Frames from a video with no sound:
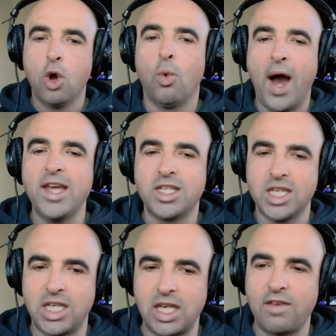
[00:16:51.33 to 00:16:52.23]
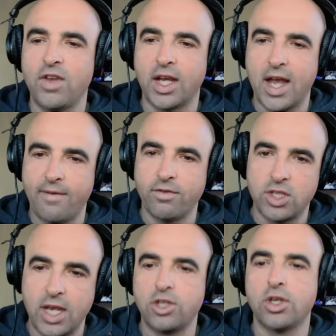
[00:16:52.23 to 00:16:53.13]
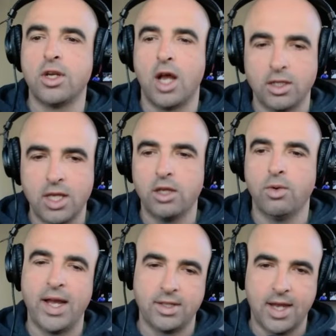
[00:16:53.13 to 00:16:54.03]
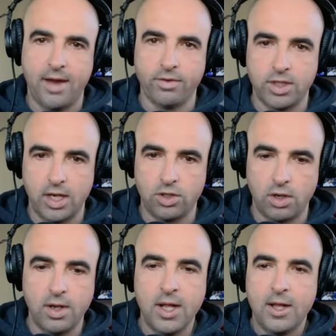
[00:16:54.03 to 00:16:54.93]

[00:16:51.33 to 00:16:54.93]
Why is this even a conversation? I'll tell you why it's a conversation.